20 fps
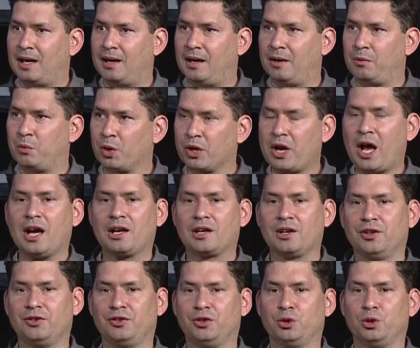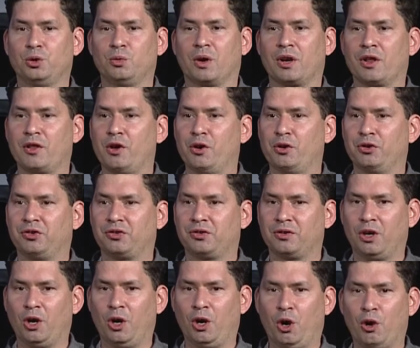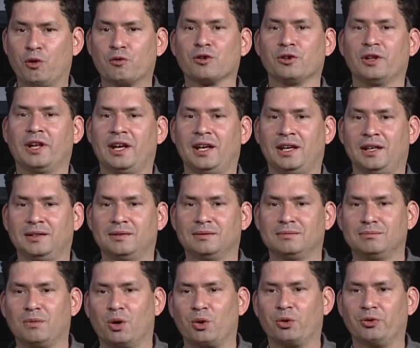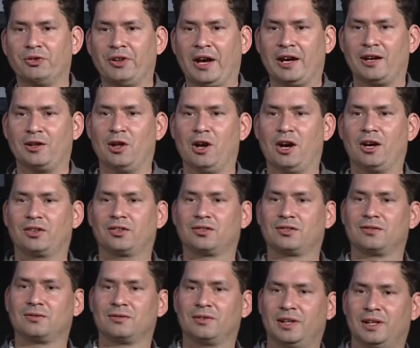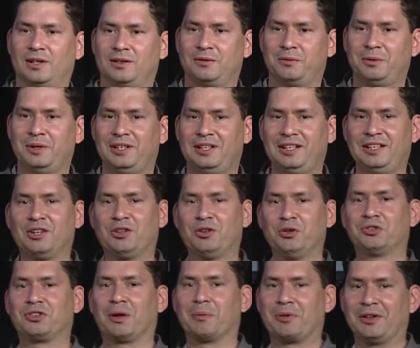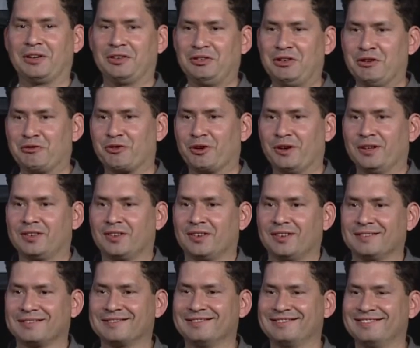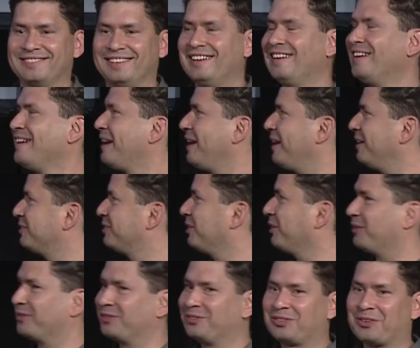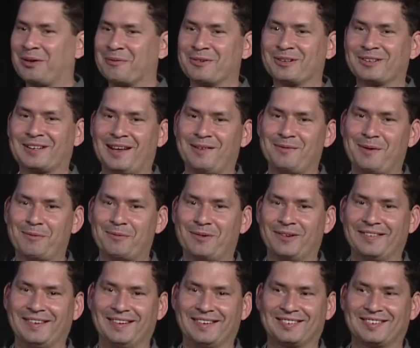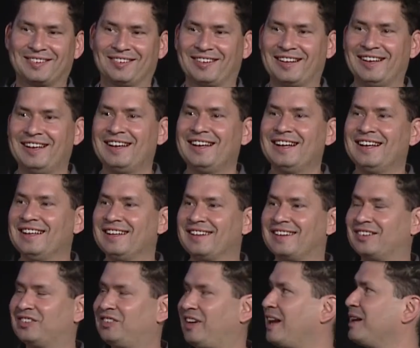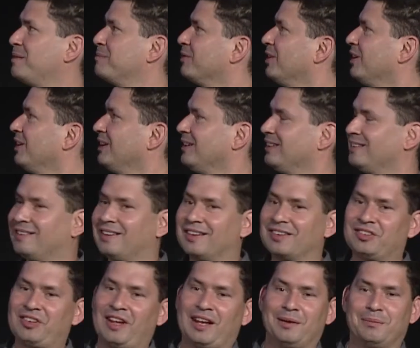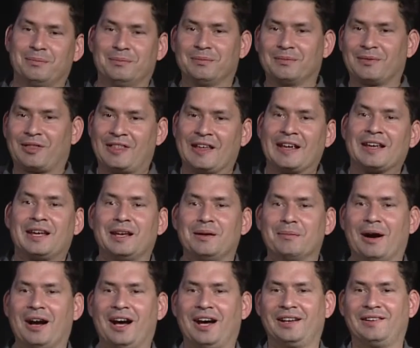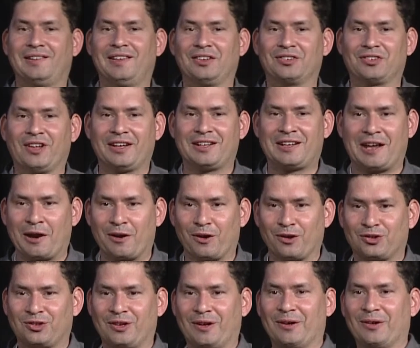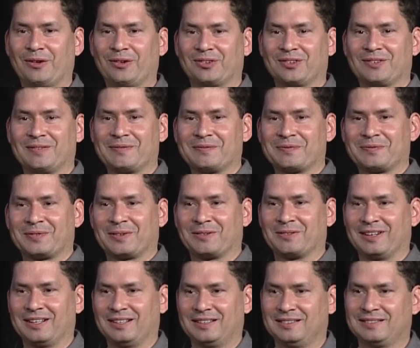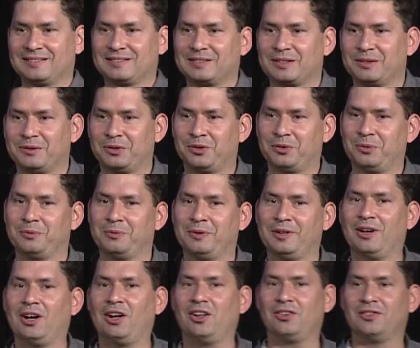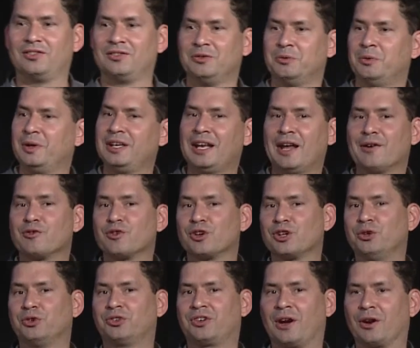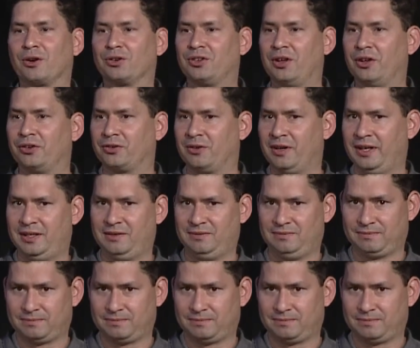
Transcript: we're not going to do one of those overlay modal dialogues. Right? We need to do something different. And so someone came up with this. So the same thinking behind things like carousels, right? Which we never use carousels, right?